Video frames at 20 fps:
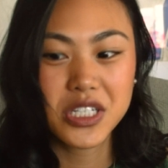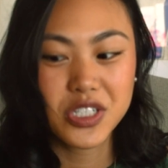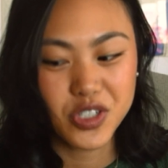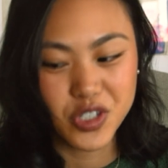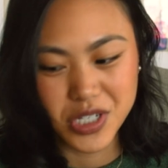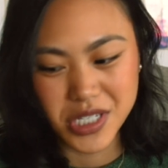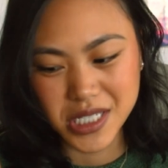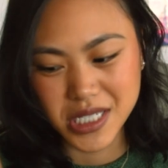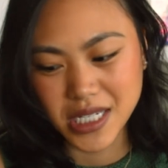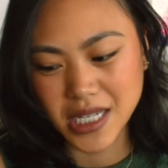
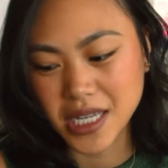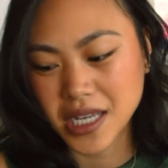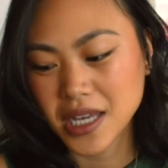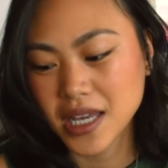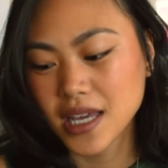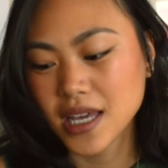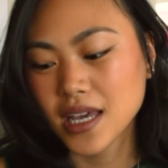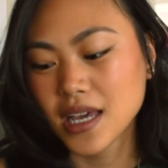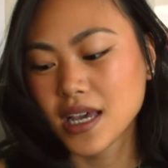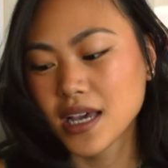interesting.
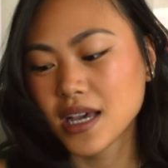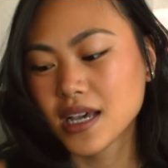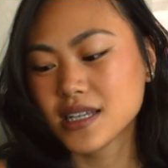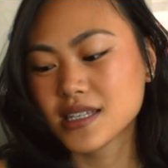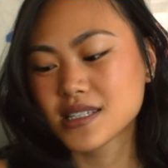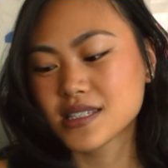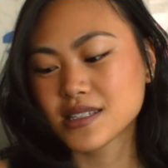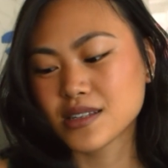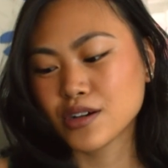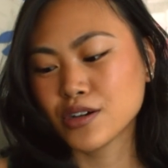
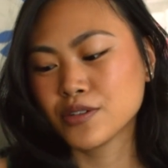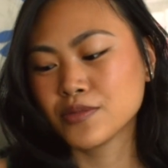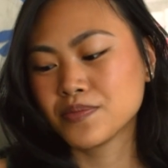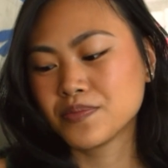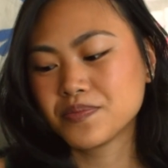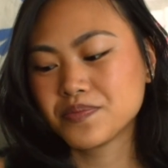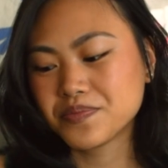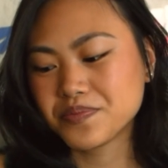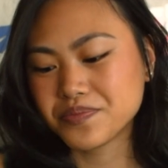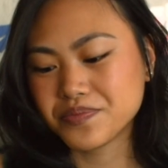So
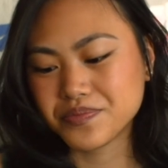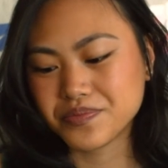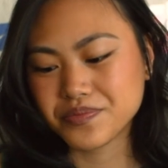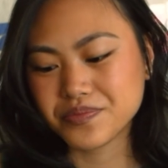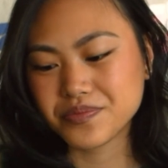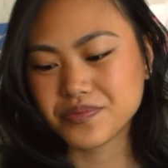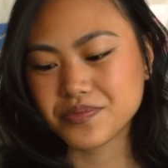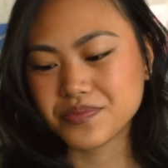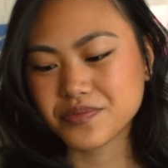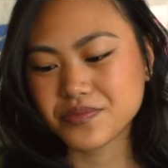
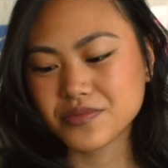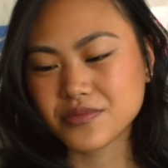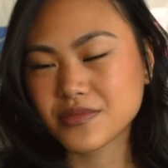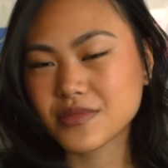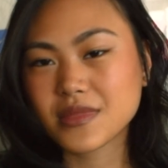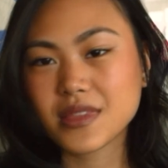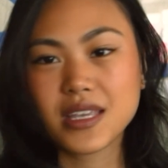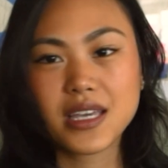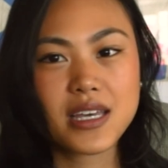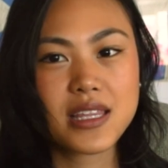
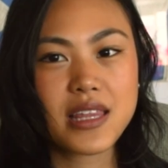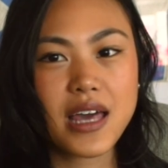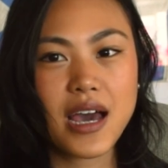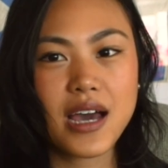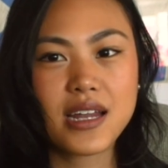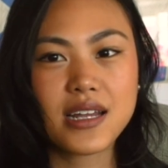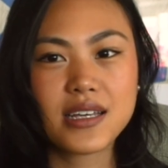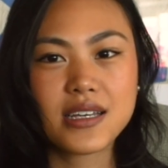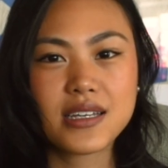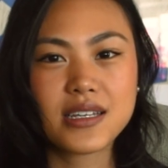
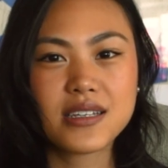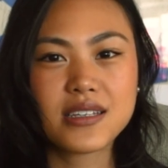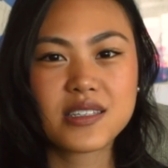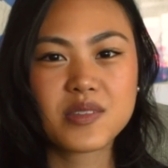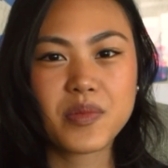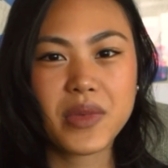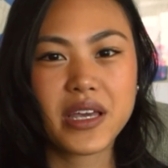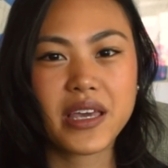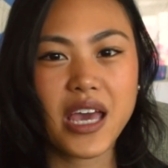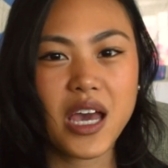that is
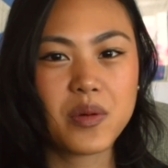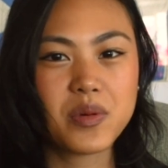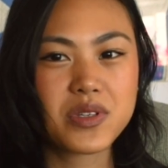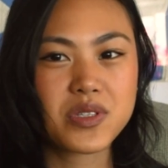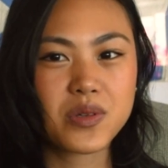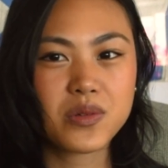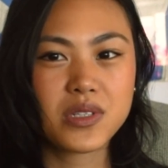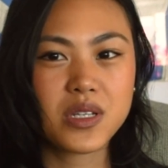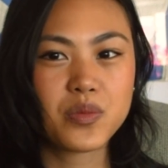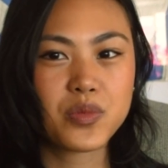my
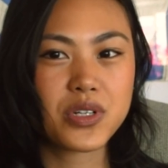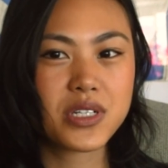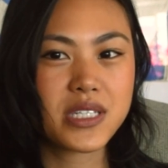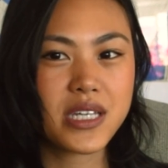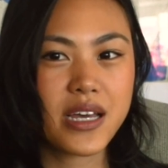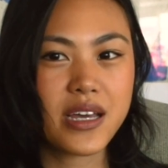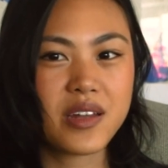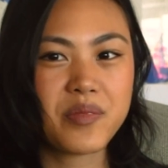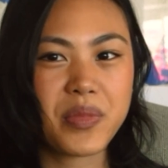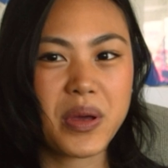camisole number
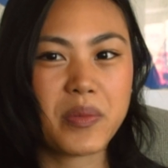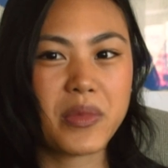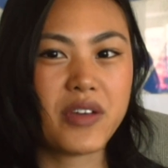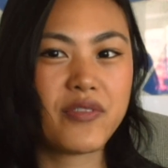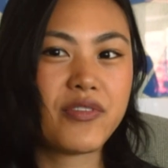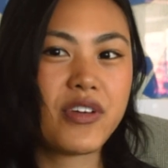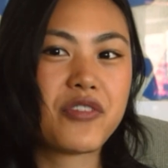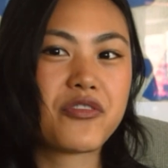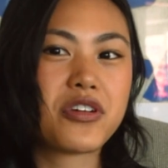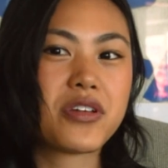10 by My
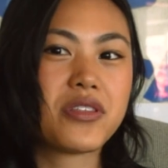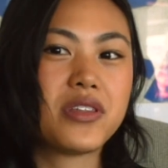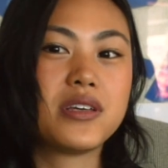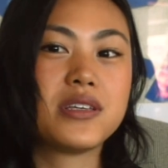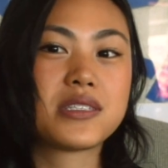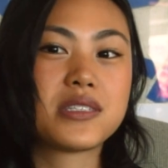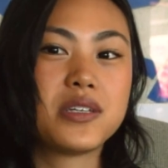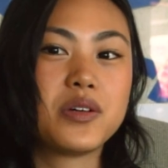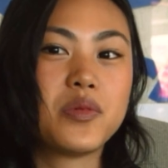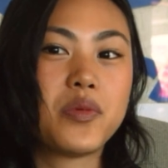Favorite
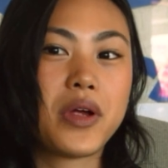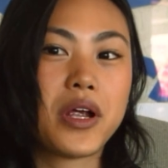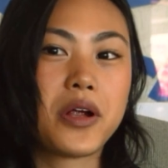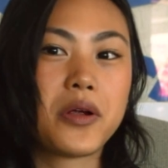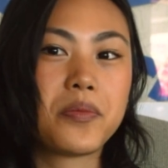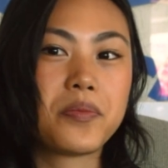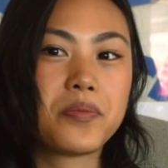Things Knitwear.